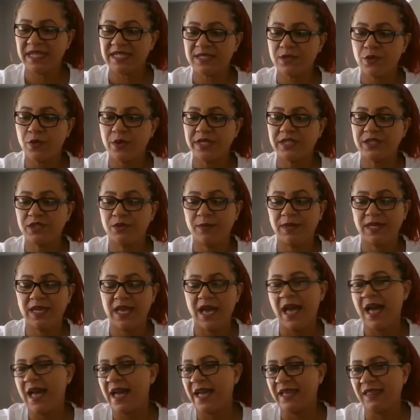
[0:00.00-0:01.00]
it's going to be
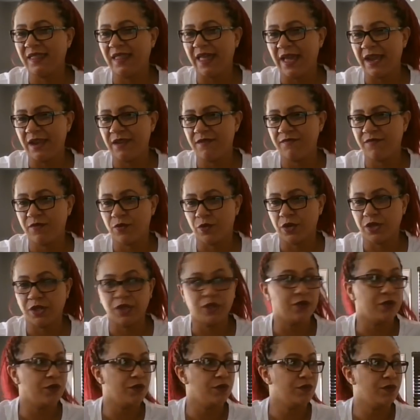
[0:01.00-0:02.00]
highlighted for
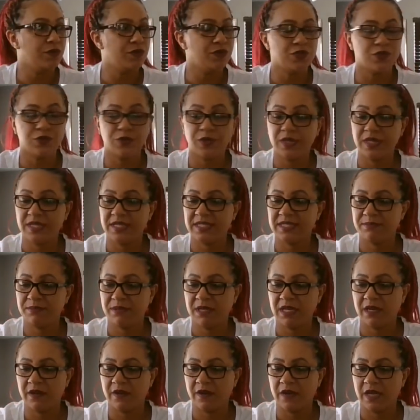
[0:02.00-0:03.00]
you during this
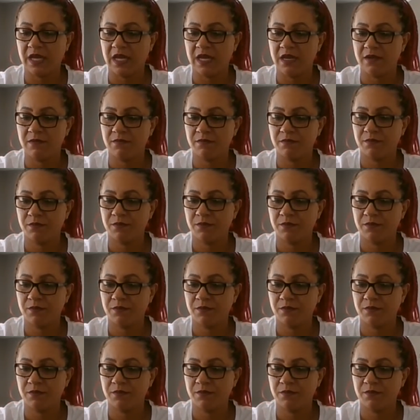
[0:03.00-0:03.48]
period.